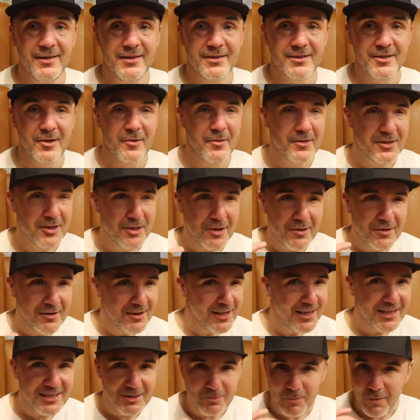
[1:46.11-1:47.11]
So
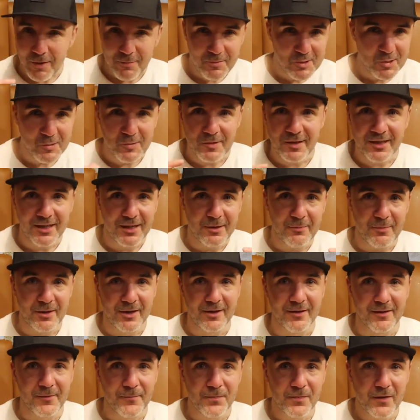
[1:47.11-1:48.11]
that's what I'm talking
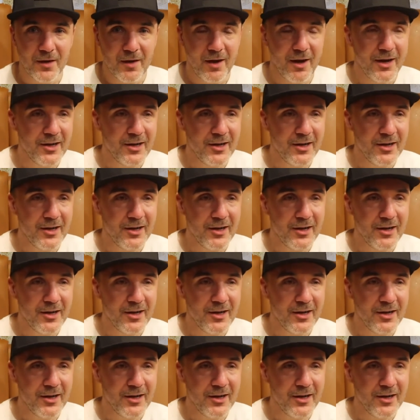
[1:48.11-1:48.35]
about.